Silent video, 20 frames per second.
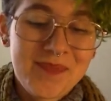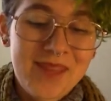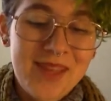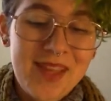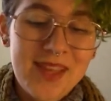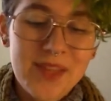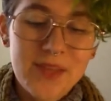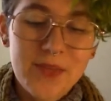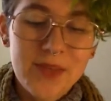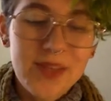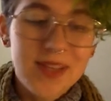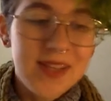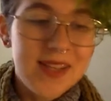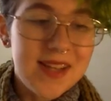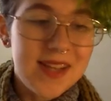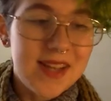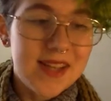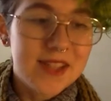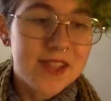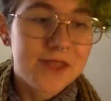It's really
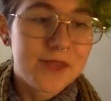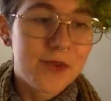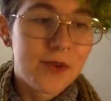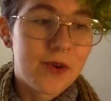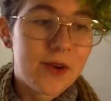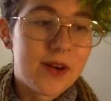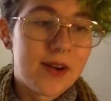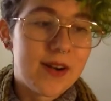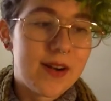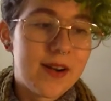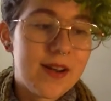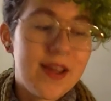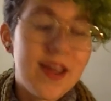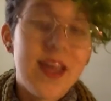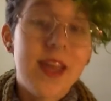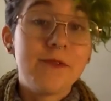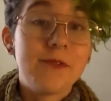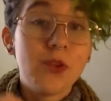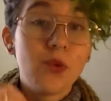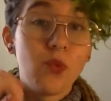nice for
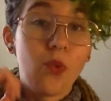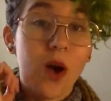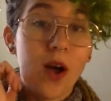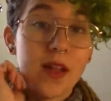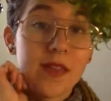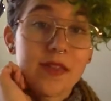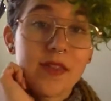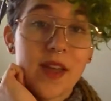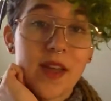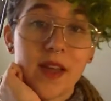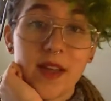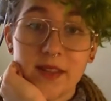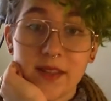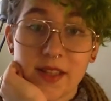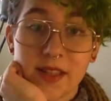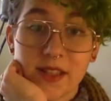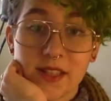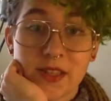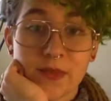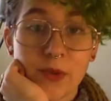if you want
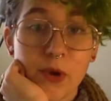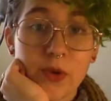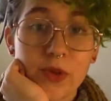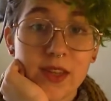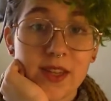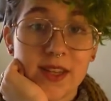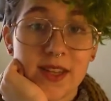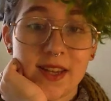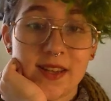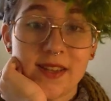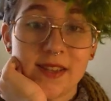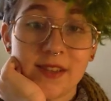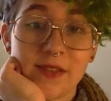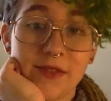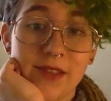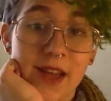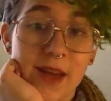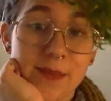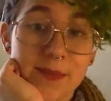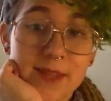that smoky taste of
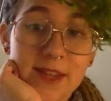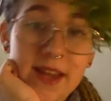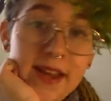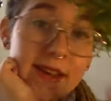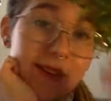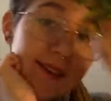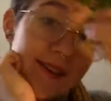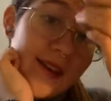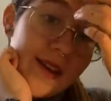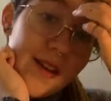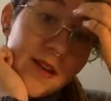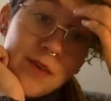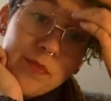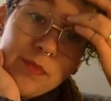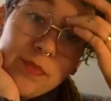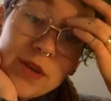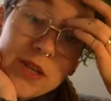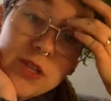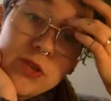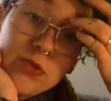lapsang,
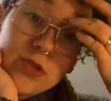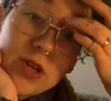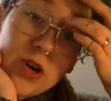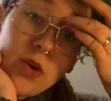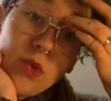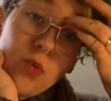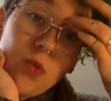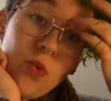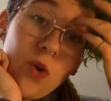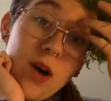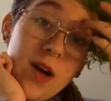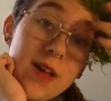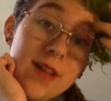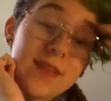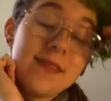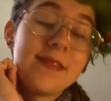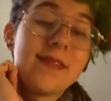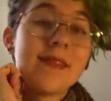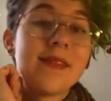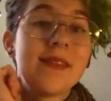but you don't want